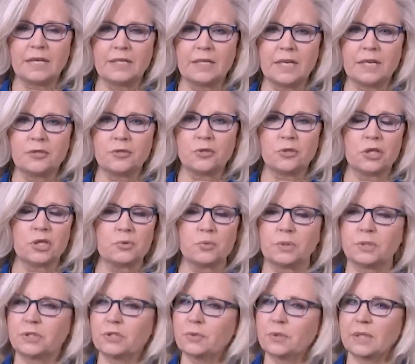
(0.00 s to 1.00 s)
And George
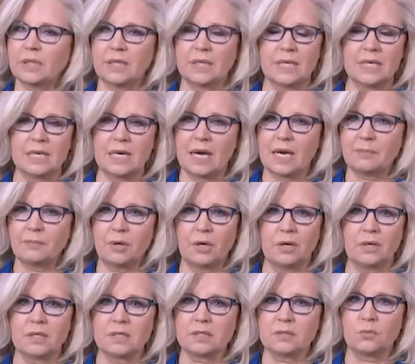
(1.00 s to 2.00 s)
will do it in a
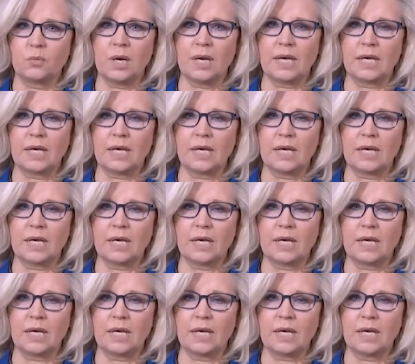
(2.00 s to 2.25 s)
nonpartisan